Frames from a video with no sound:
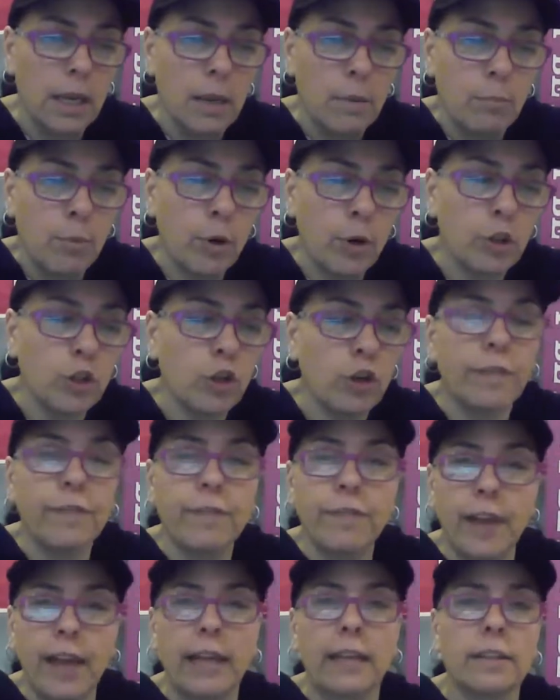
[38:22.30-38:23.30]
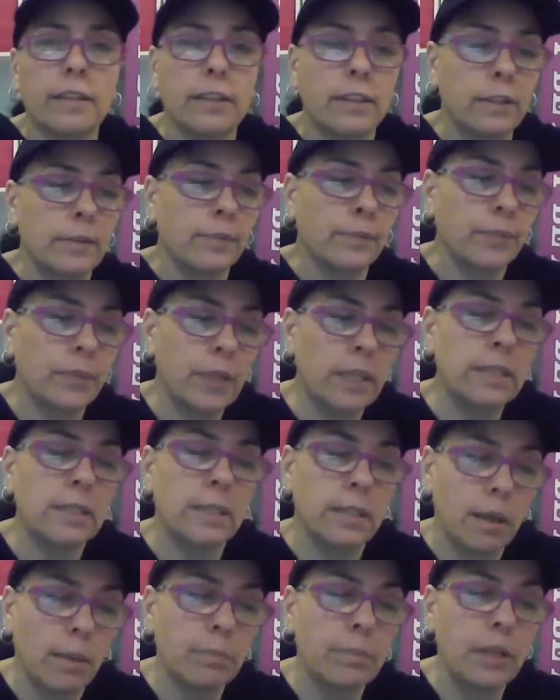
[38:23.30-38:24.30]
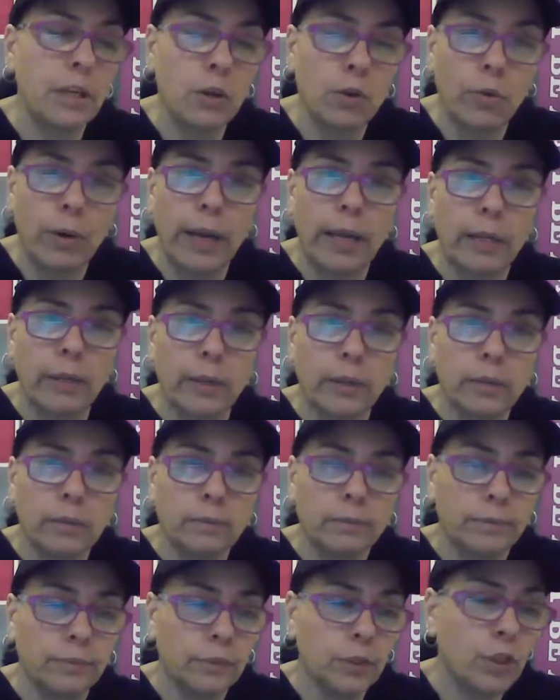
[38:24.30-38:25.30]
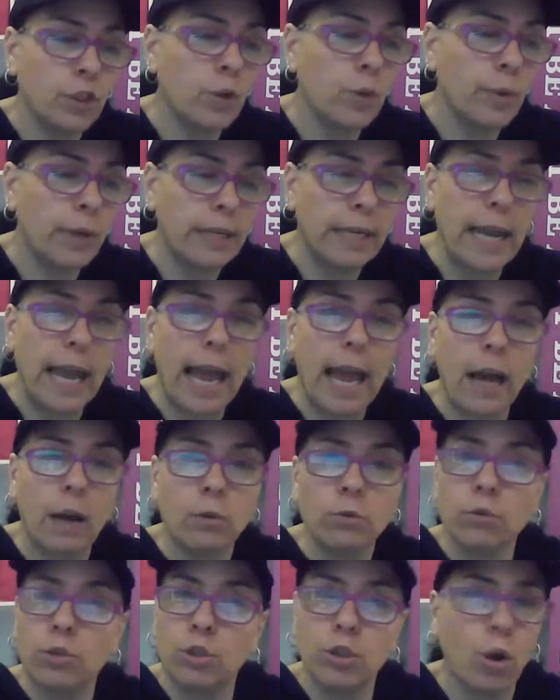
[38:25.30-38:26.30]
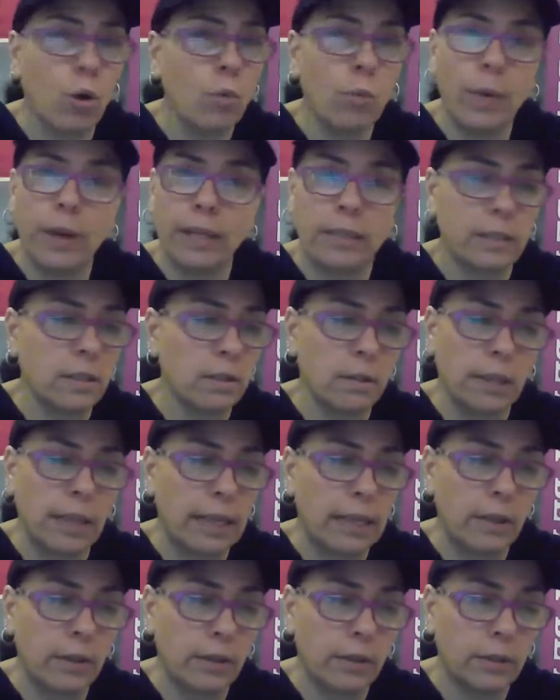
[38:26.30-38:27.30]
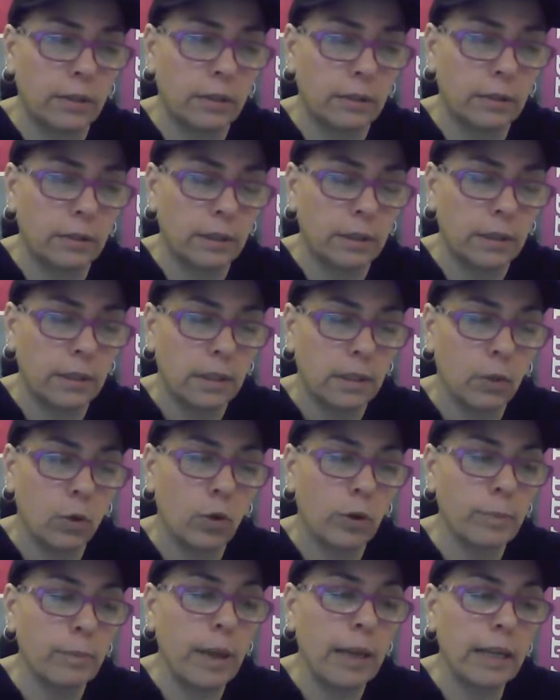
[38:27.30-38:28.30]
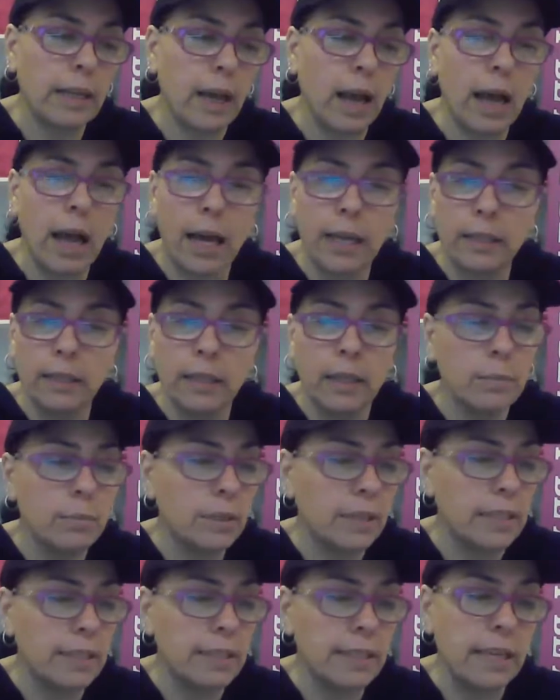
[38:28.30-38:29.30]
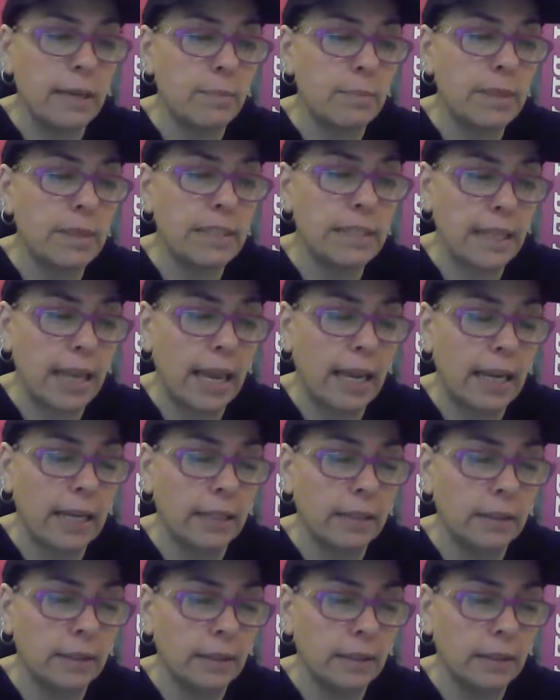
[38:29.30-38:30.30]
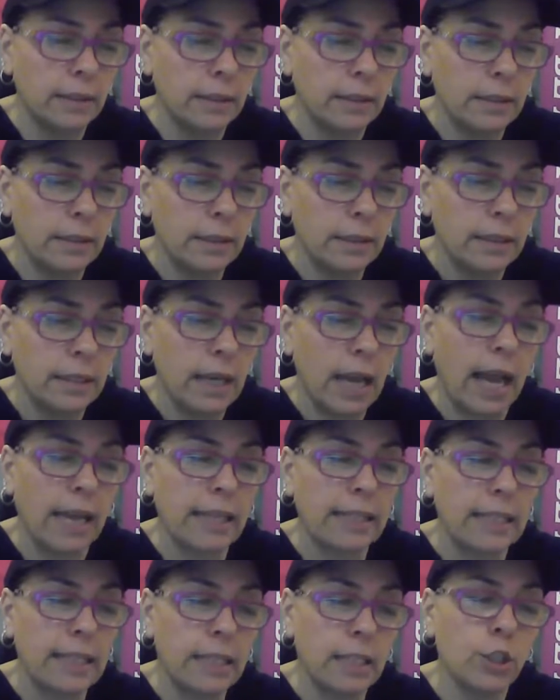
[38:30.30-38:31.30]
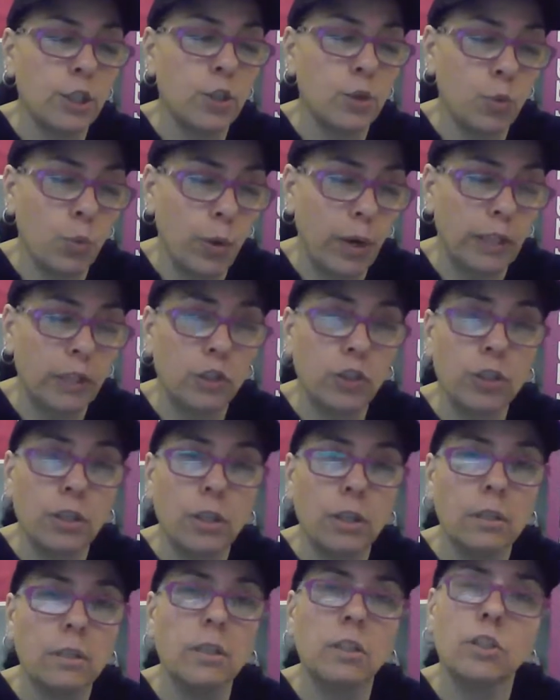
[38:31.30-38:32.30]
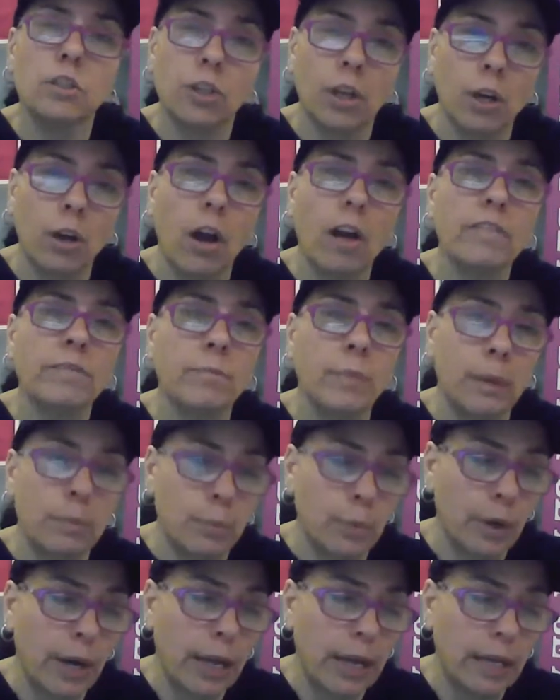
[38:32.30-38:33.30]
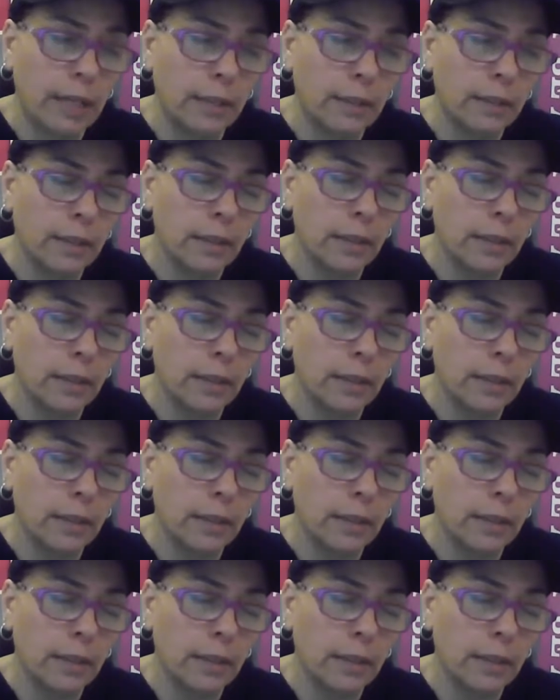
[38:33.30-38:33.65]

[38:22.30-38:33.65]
Put your faith in something greater. Do it now. Don't wait till later. Lord my God, please keep me sane. I need a switch to shut off my brain.